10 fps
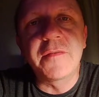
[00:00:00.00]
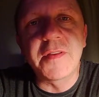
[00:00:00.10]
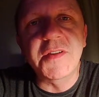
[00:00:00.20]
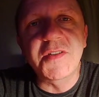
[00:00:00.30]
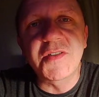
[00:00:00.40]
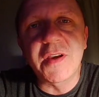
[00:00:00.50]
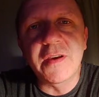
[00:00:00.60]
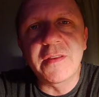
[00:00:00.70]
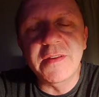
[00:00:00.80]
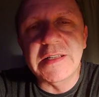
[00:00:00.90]
this
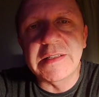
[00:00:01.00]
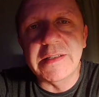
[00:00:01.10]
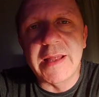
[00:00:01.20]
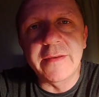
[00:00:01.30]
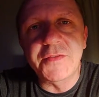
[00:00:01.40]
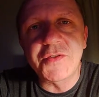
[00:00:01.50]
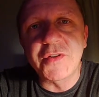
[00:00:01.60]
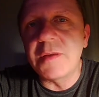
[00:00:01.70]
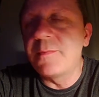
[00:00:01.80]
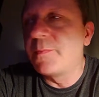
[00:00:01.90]
little live
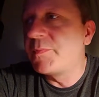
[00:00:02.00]
stream.